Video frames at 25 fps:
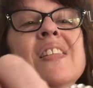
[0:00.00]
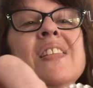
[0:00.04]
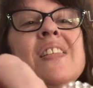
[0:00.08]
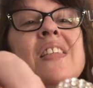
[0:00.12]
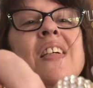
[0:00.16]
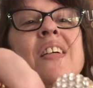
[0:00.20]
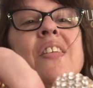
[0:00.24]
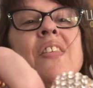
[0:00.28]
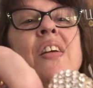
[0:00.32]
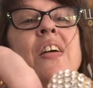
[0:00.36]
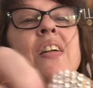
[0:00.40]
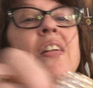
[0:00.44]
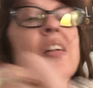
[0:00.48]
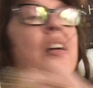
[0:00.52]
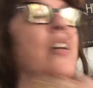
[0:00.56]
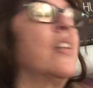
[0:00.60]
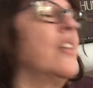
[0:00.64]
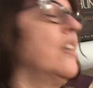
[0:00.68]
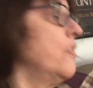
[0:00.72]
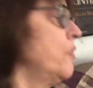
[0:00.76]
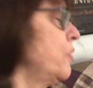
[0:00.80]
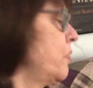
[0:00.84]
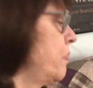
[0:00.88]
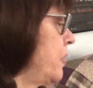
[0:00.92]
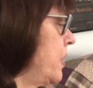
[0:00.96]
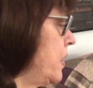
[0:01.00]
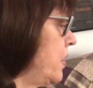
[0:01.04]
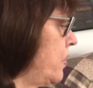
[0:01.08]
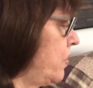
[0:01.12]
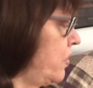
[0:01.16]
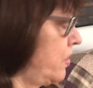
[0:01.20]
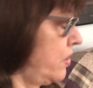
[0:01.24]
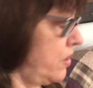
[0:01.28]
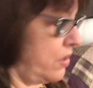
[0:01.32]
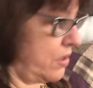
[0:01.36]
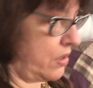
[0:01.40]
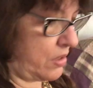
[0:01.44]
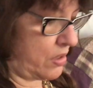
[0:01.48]
I'd sell that. I love a bow.
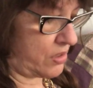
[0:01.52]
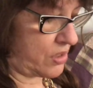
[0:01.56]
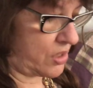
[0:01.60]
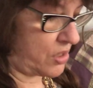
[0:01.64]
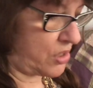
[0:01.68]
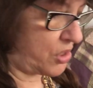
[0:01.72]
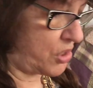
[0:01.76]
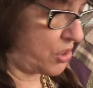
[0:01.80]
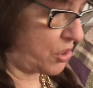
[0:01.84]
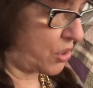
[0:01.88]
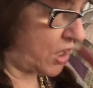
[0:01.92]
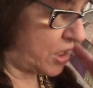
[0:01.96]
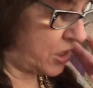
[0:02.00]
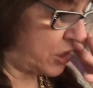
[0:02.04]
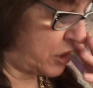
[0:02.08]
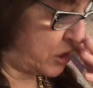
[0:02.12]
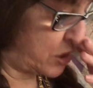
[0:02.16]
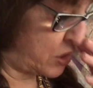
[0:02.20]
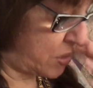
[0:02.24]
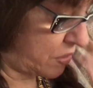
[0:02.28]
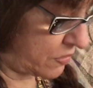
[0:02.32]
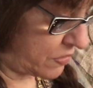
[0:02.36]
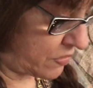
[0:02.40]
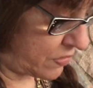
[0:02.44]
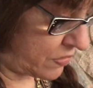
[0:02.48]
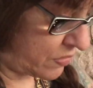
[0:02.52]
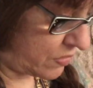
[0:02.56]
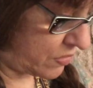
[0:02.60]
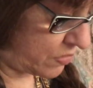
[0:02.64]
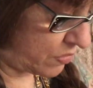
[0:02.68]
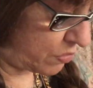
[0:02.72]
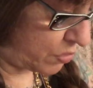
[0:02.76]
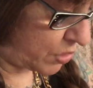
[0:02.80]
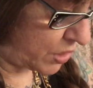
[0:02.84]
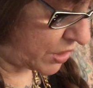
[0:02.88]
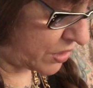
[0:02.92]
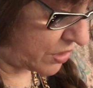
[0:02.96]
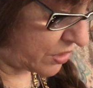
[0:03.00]
It's a stretch
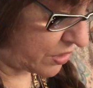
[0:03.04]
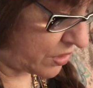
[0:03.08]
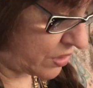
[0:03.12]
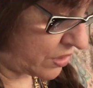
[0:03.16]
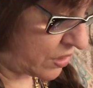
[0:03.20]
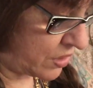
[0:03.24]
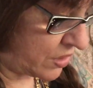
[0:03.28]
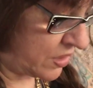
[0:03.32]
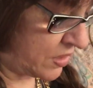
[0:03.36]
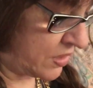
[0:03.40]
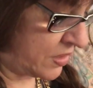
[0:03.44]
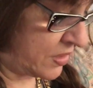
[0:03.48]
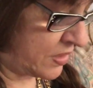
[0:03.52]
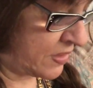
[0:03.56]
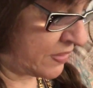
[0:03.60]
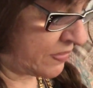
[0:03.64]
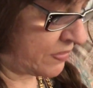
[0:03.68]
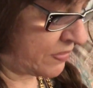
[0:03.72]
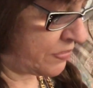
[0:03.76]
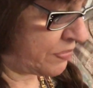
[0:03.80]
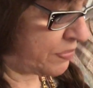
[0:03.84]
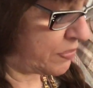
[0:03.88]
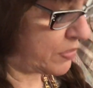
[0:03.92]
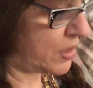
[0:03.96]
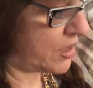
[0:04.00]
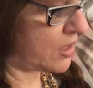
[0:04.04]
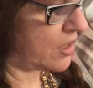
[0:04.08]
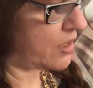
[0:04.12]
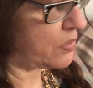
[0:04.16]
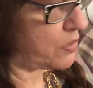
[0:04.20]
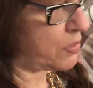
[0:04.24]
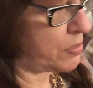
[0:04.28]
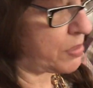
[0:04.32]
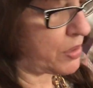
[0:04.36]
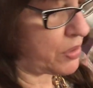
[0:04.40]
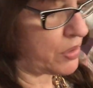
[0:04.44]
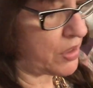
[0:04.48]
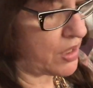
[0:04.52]
bracelet. But I love a
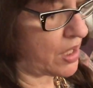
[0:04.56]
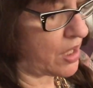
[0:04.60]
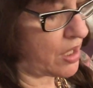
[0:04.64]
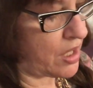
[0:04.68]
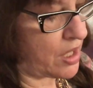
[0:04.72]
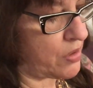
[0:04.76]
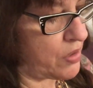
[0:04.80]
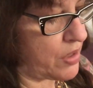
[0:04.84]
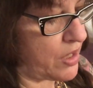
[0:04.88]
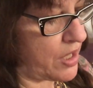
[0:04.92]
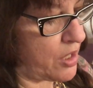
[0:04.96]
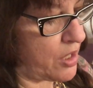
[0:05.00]
bow. Yeah, I don't